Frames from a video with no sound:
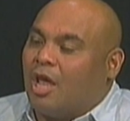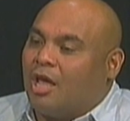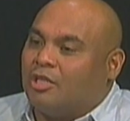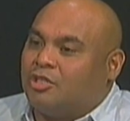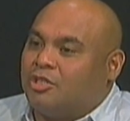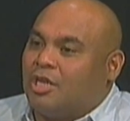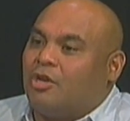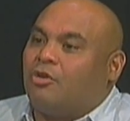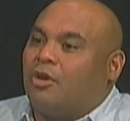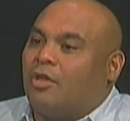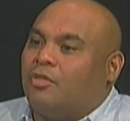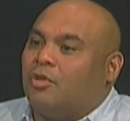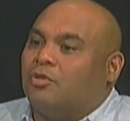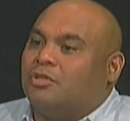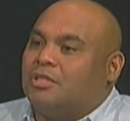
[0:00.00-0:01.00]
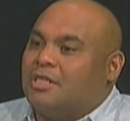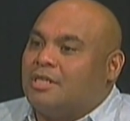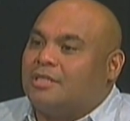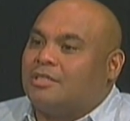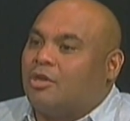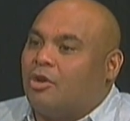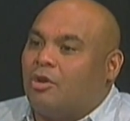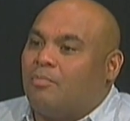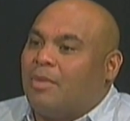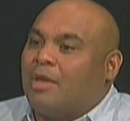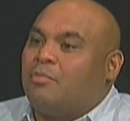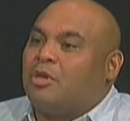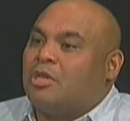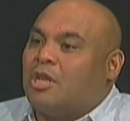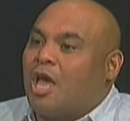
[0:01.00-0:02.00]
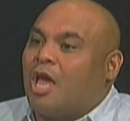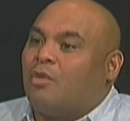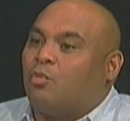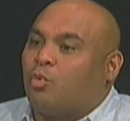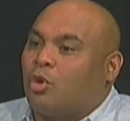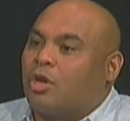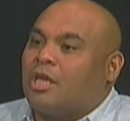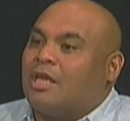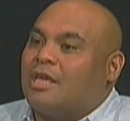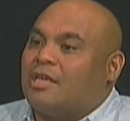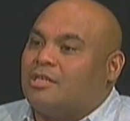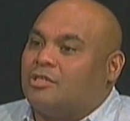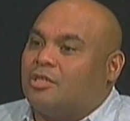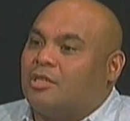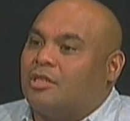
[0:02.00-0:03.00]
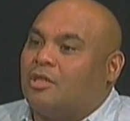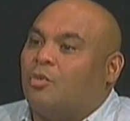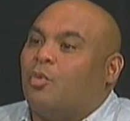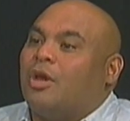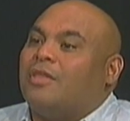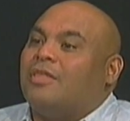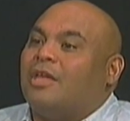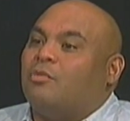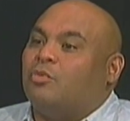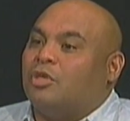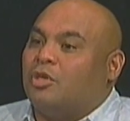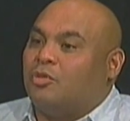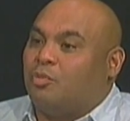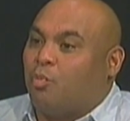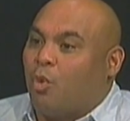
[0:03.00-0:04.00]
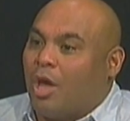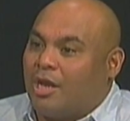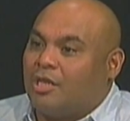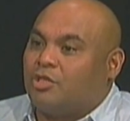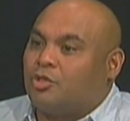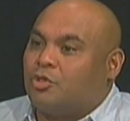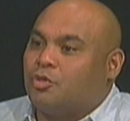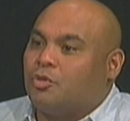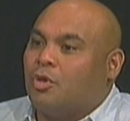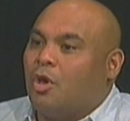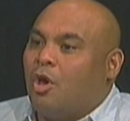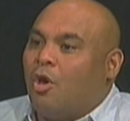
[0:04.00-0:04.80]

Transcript: center on those things that are maybe not working as the way that we want it to,